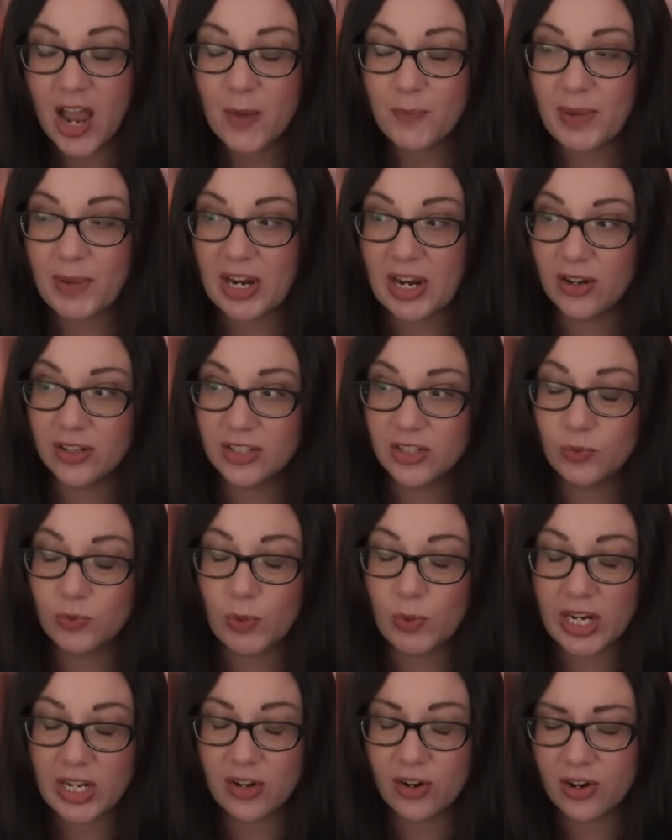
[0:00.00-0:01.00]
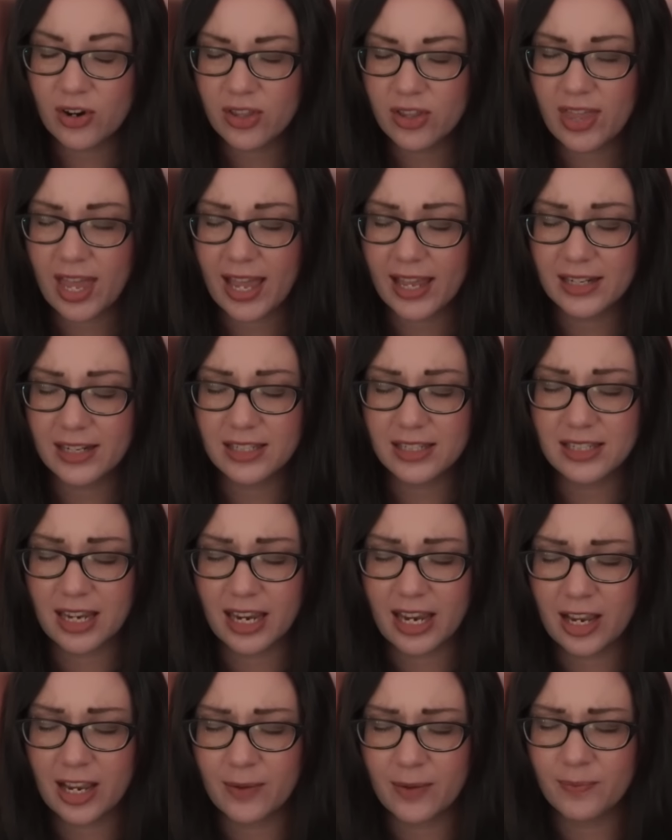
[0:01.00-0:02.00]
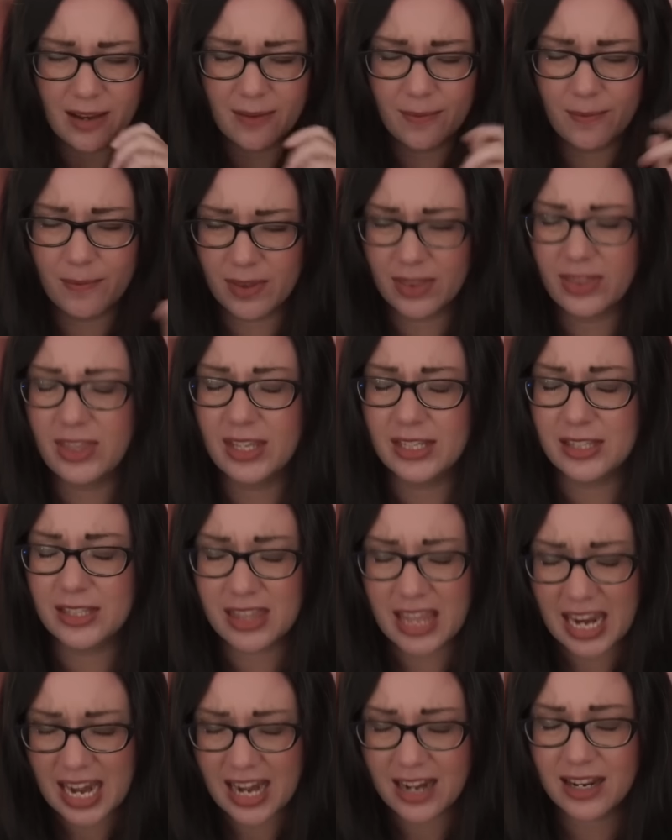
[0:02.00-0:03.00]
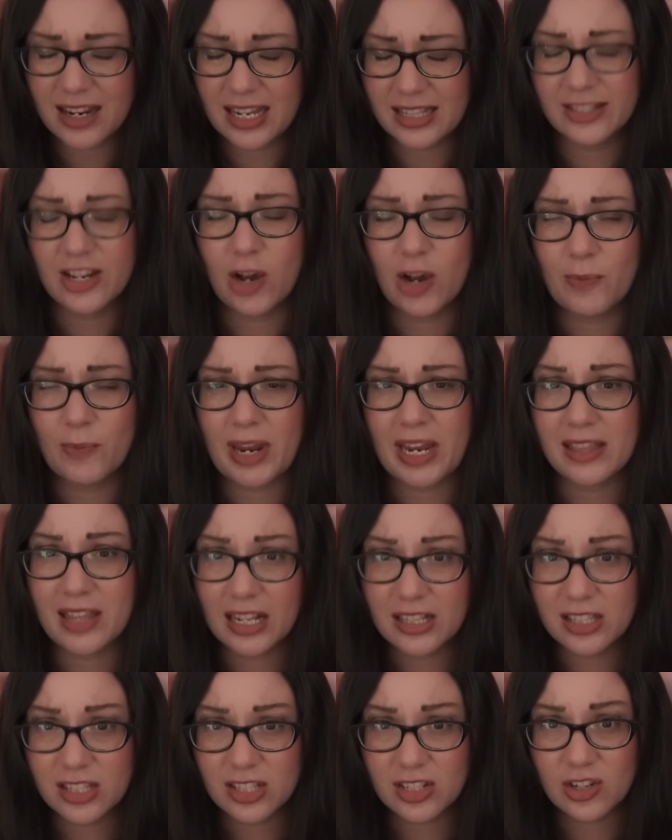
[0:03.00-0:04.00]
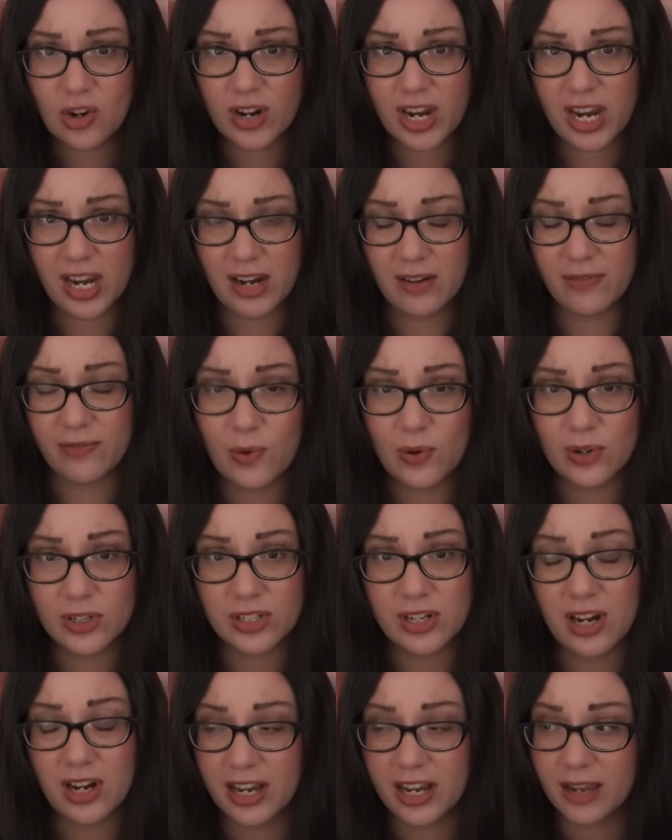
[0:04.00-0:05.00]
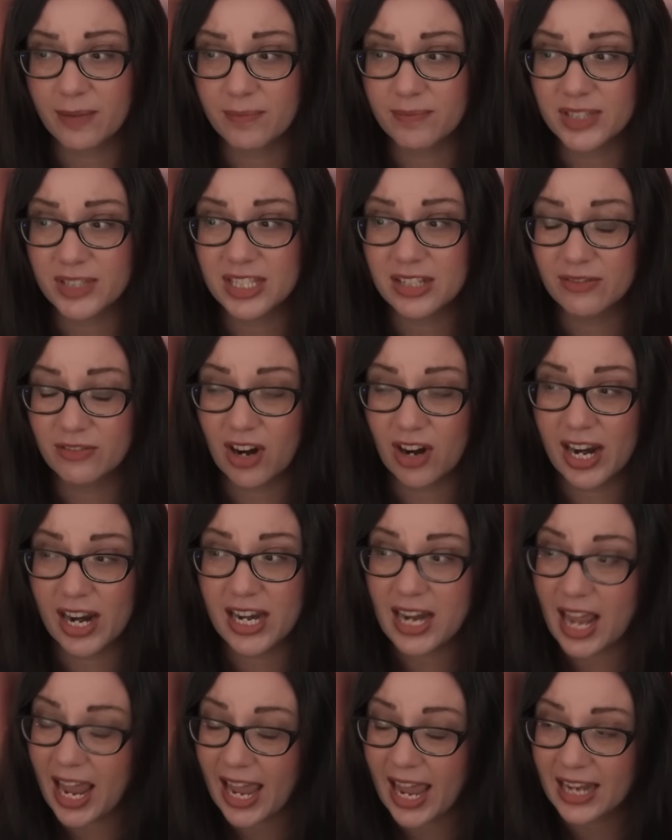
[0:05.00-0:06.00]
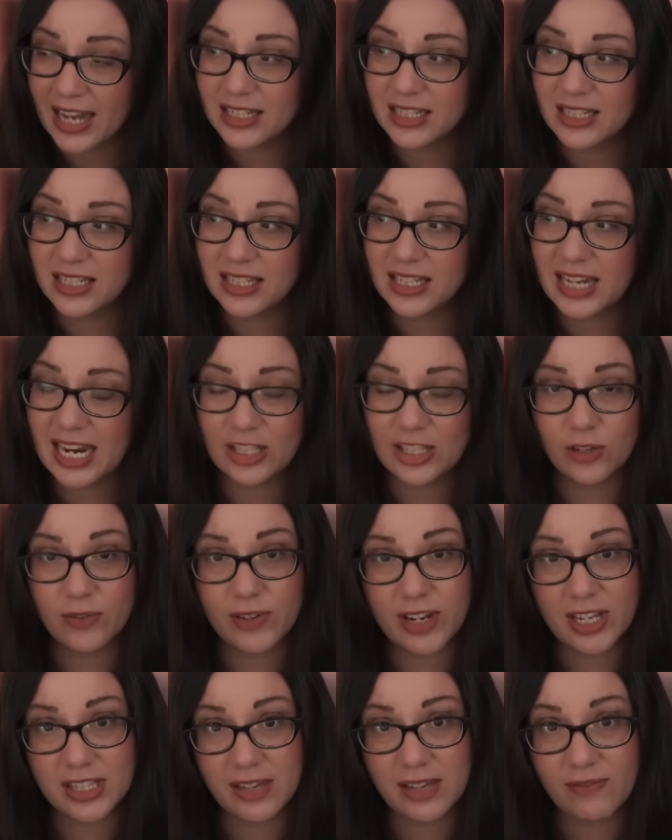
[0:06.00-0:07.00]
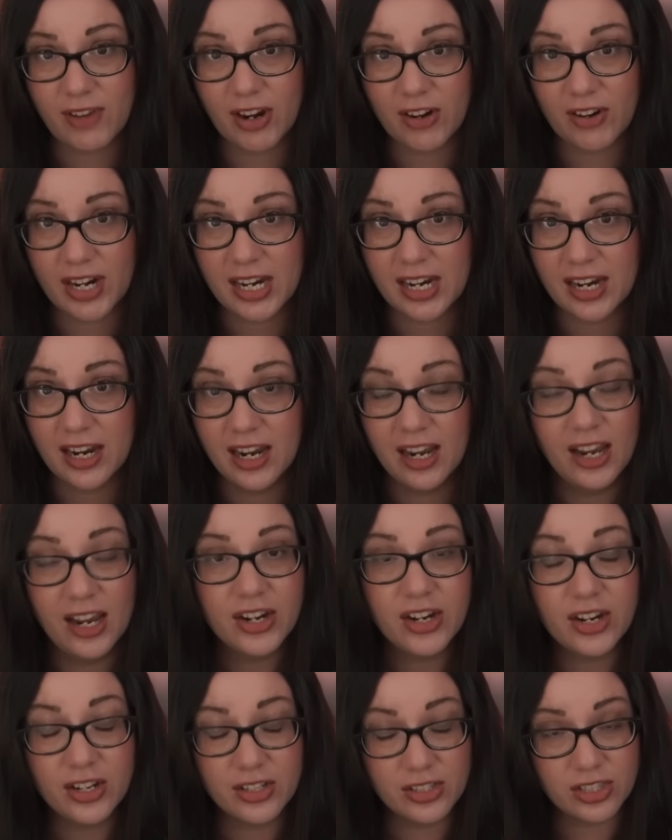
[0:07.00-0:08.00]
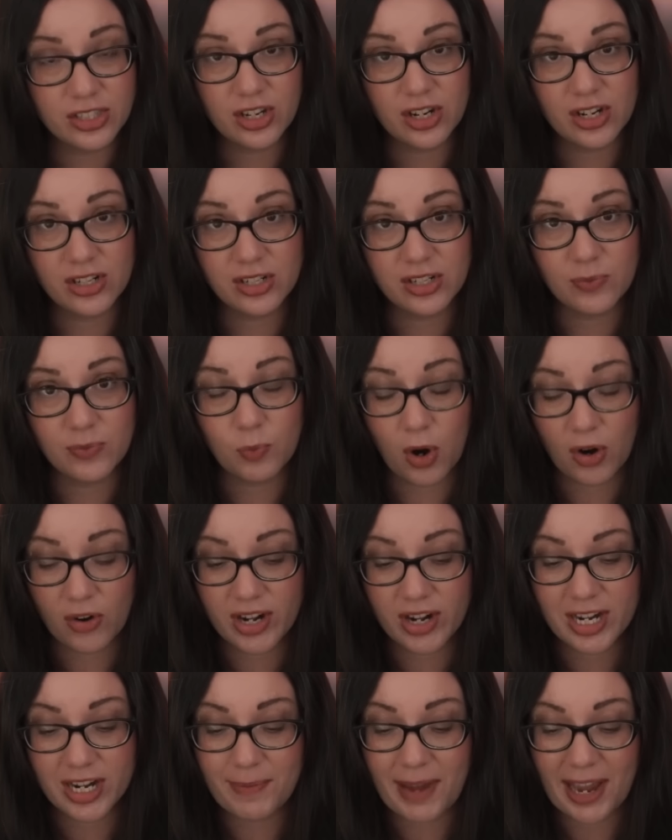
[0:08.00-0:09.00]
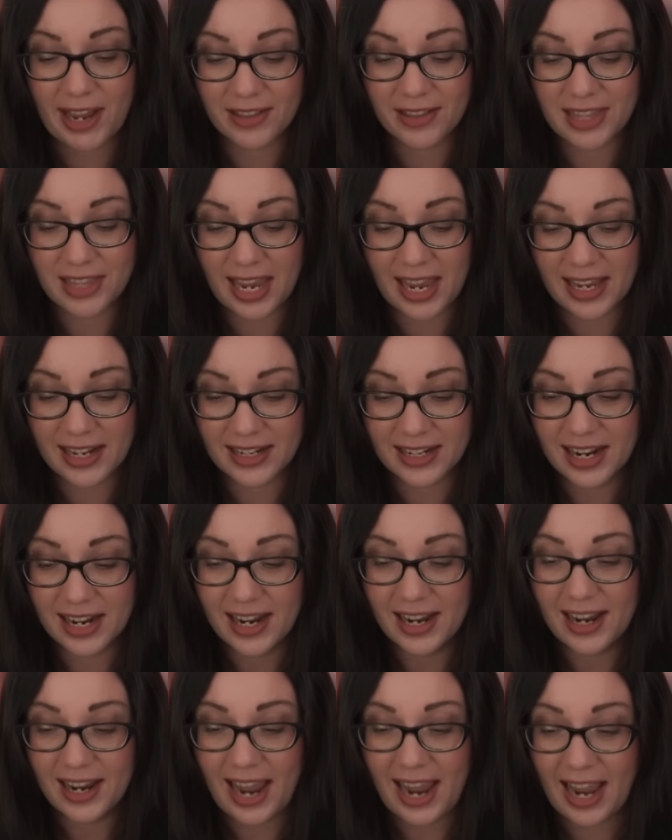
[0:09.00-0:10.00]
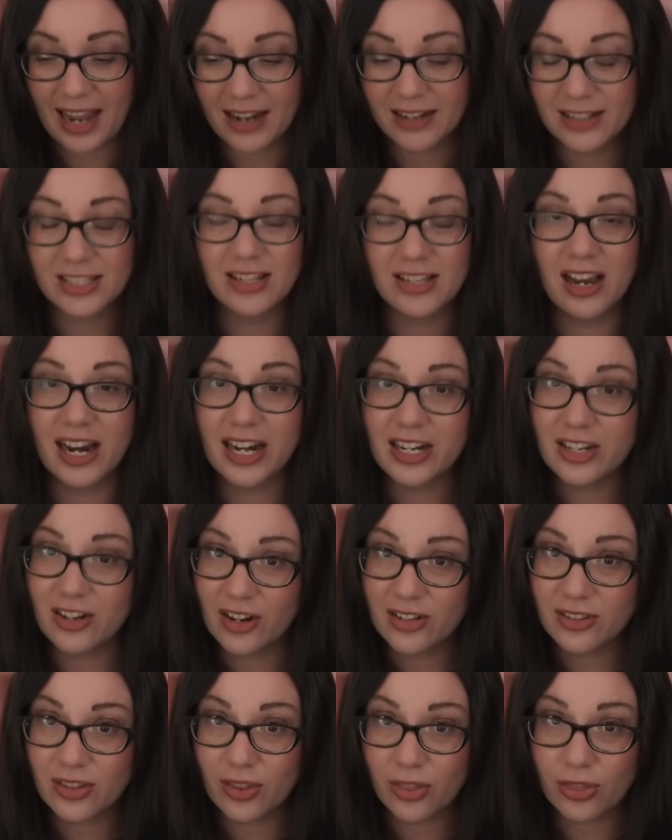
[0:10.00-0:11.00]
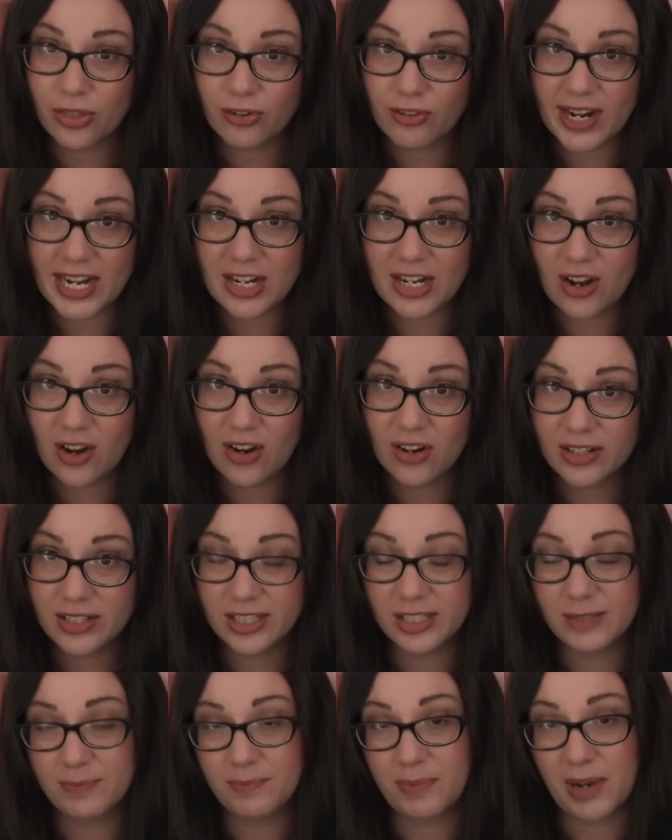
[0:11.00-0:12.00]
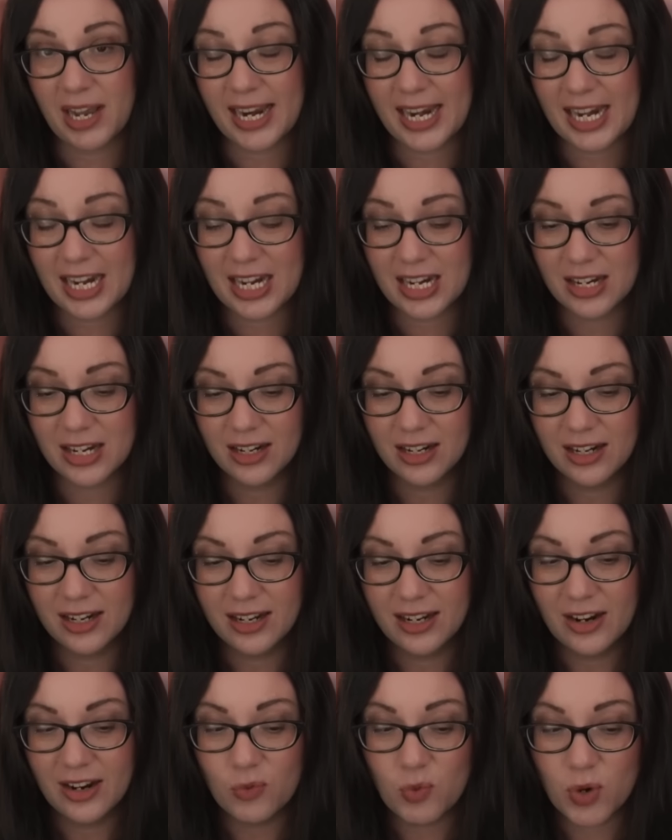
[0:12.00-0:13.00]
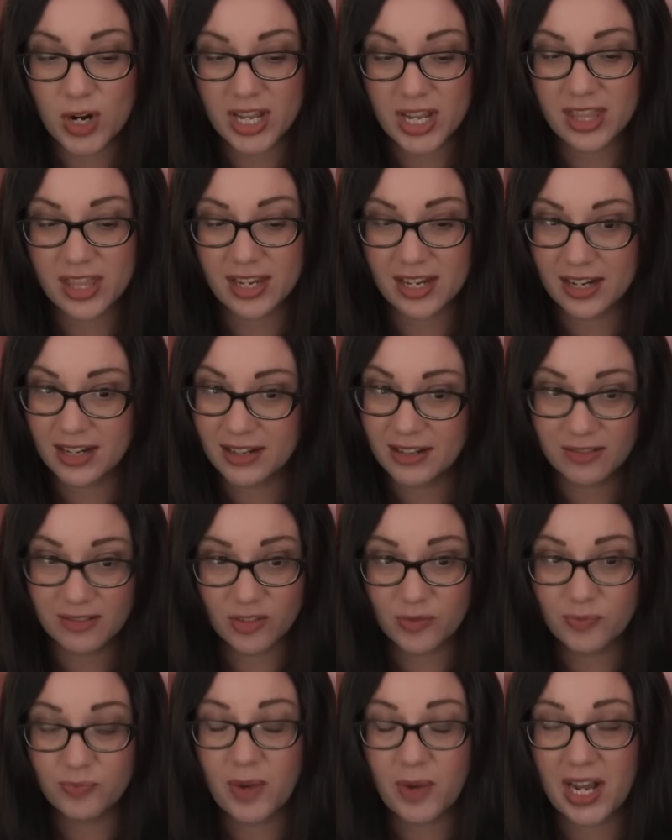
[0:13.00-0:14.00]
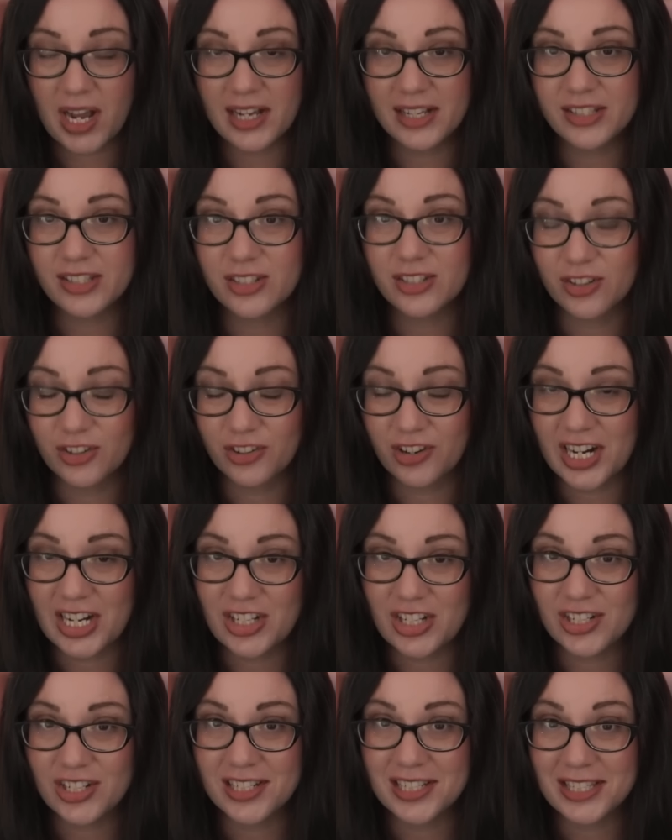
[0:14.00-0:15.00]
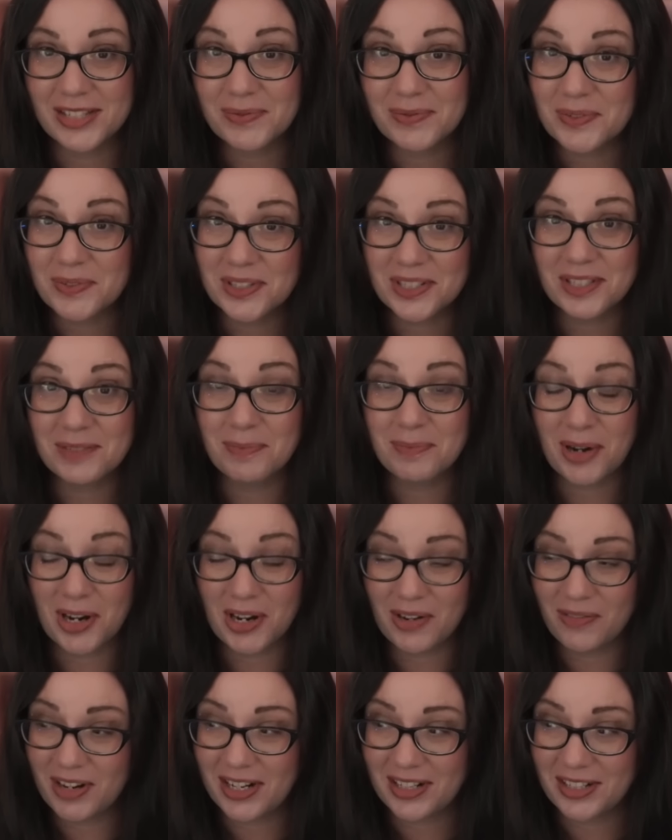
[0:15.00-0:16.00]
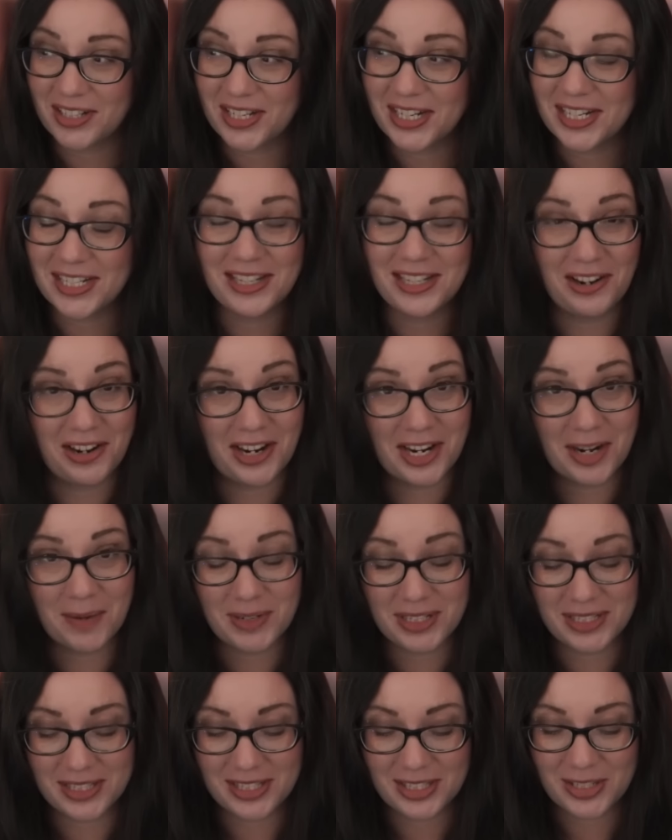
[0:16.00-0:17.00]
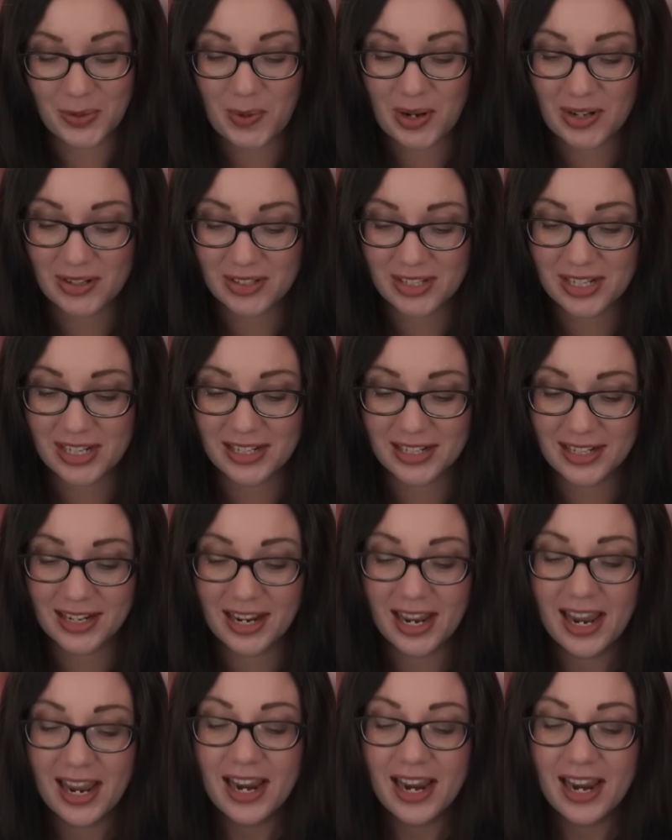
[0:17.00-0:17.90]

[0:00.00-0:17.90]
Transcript: Because we know that this thing is coming that's knocking 4 times, right? And he's obviously very concerned and worried about that. And side note, the 3 knocks by one of the Mars creatures was perfectly timed and so well done.